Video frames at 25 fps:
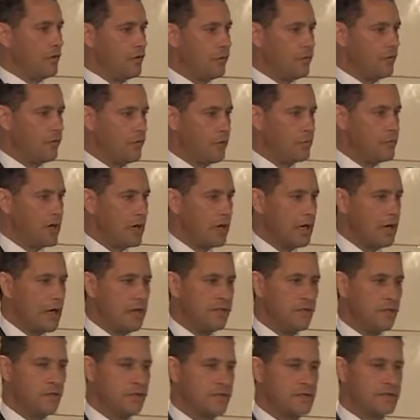From the
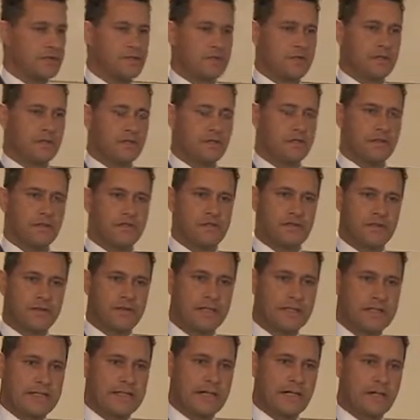Levellers to
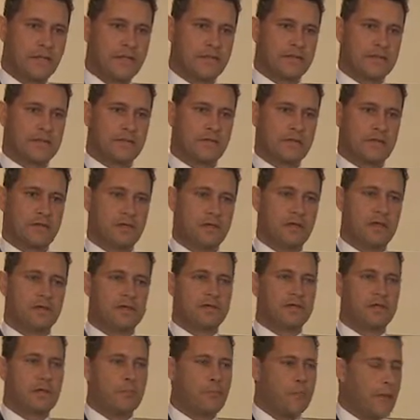the Diggers,
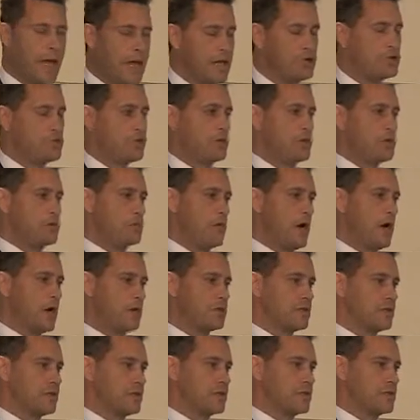to the Pentridge
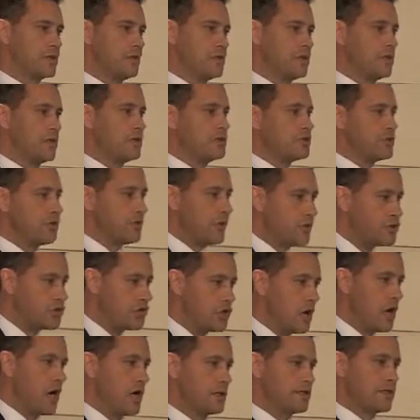Martyrs, to the
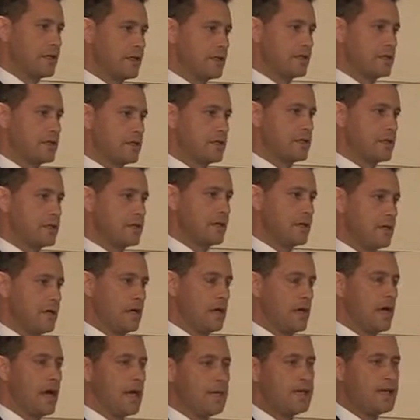Chartists,
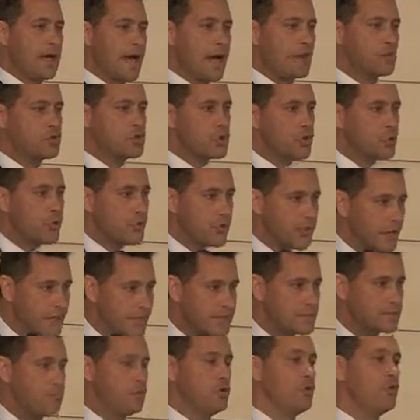and now to
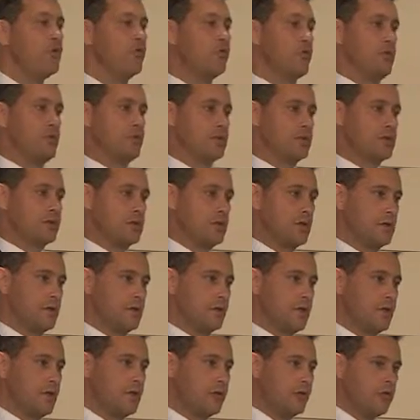this movement,
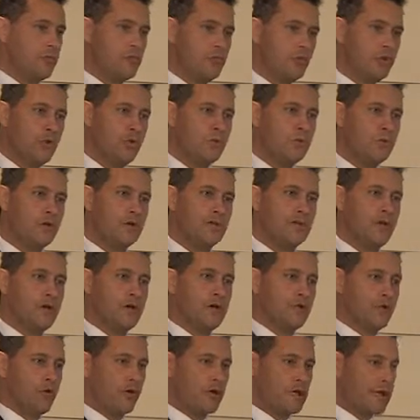the
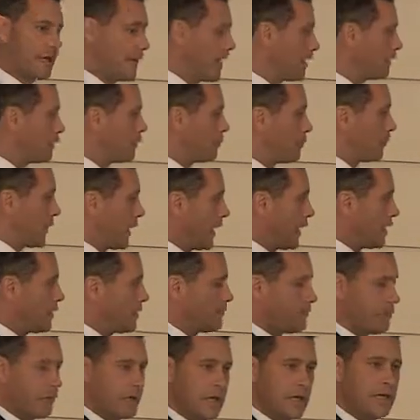movement for a campaign
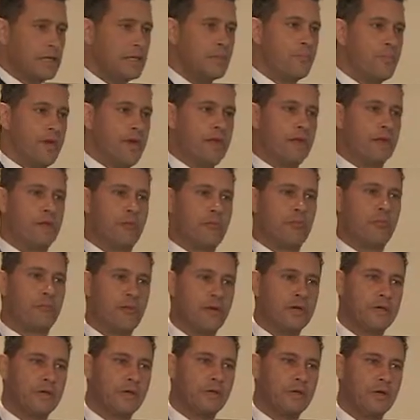for an independent
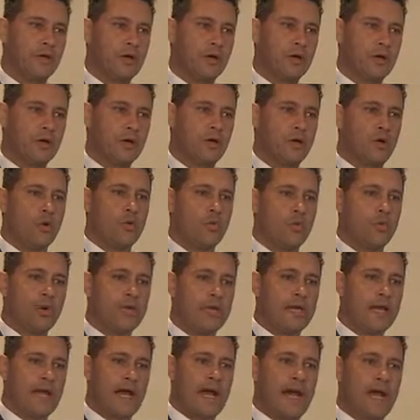Britain,
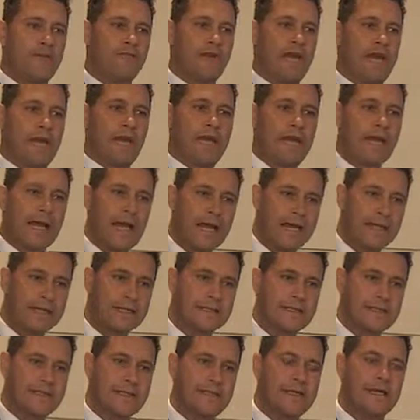we have a
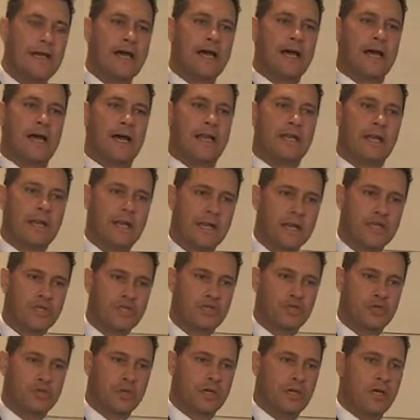legacy and
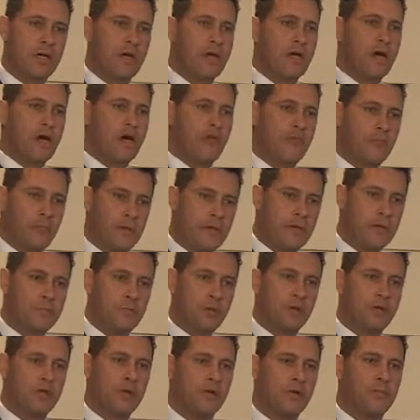history of
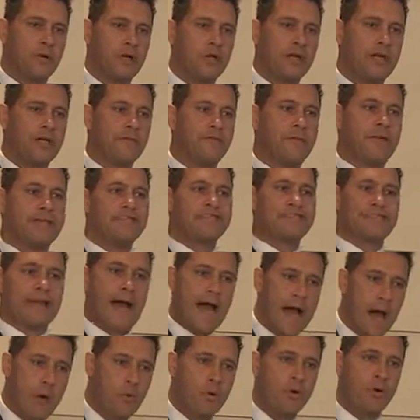people who believe it is
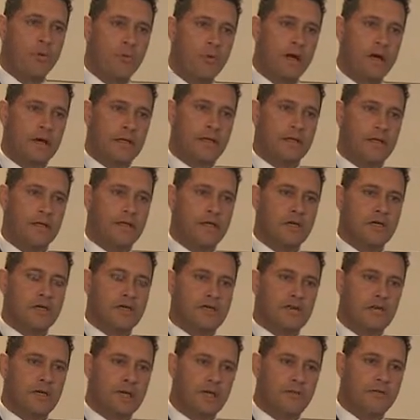our right
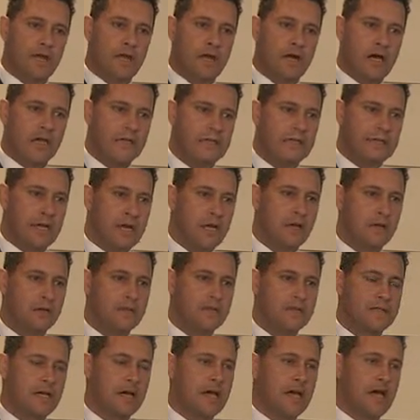to govern
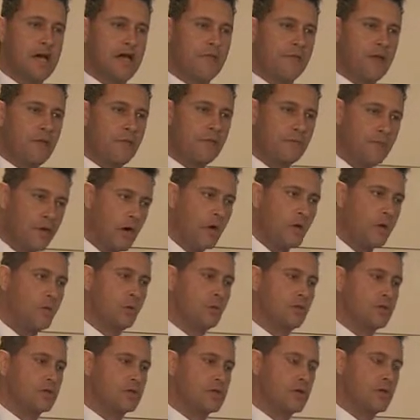ourselves and that
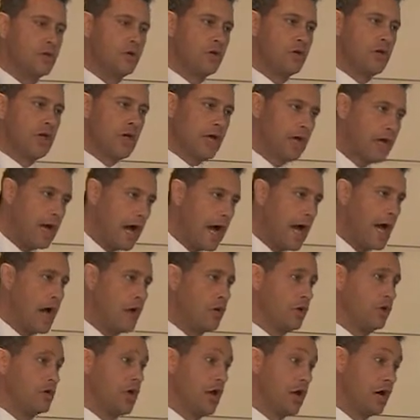those in
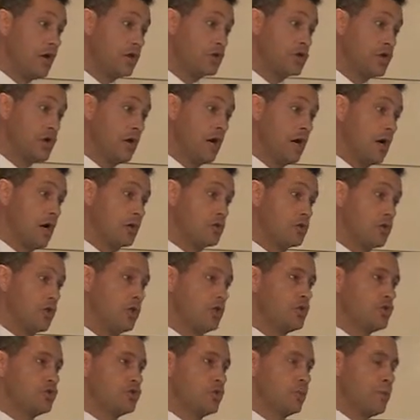our charge
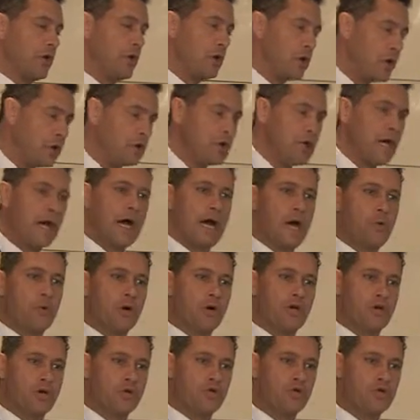should be under our
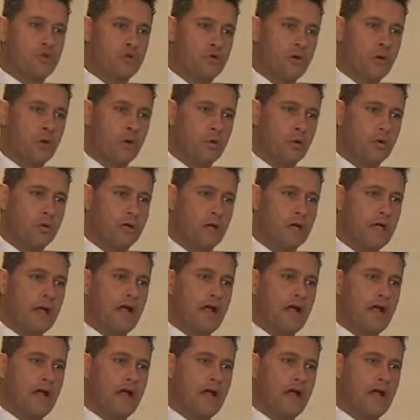control.